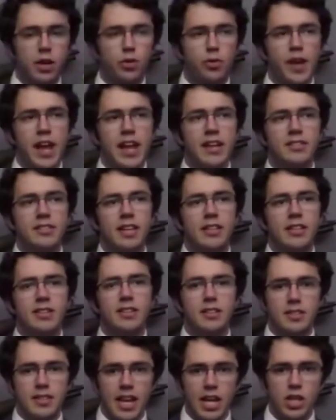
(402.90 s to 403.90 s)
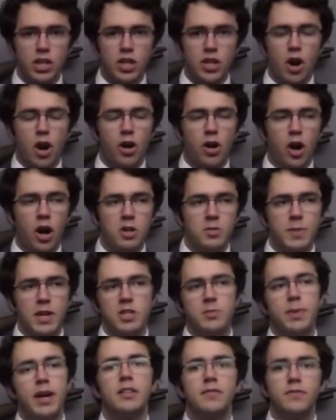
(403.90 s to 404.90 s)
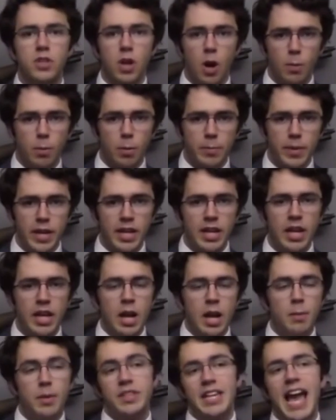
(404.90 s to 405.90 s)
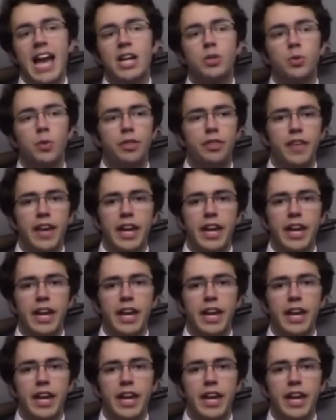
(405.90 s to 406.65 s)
that create sensitization are caused by spikes of dopamine, but the actual thing in